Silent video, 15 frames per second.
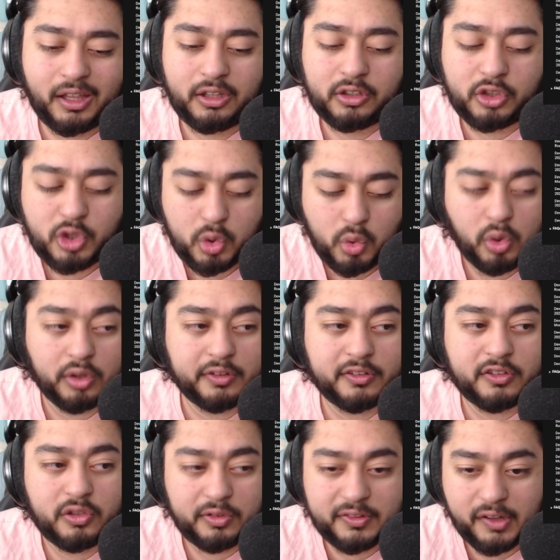tools
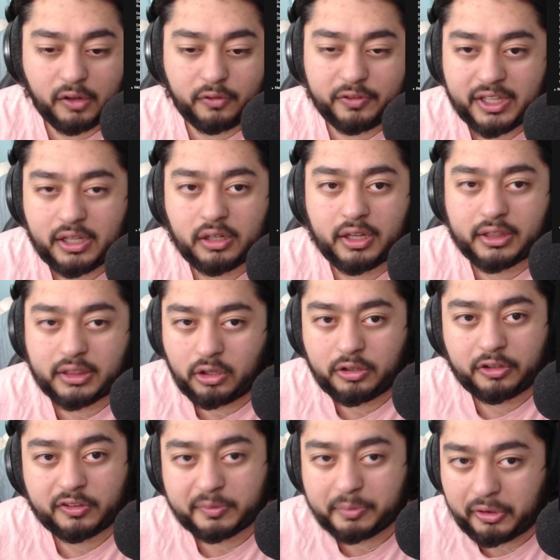to self-heal at their
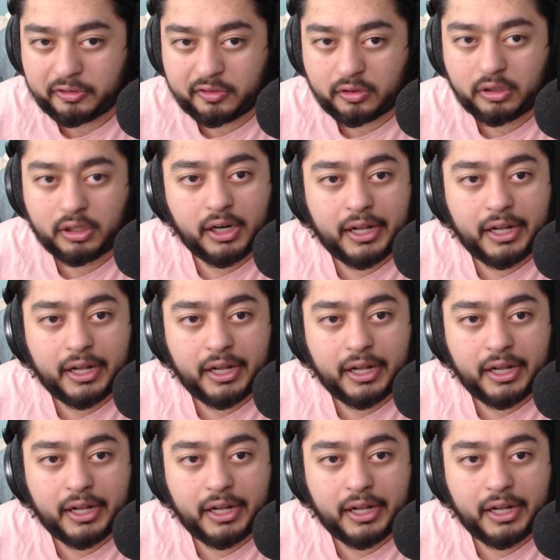disposal.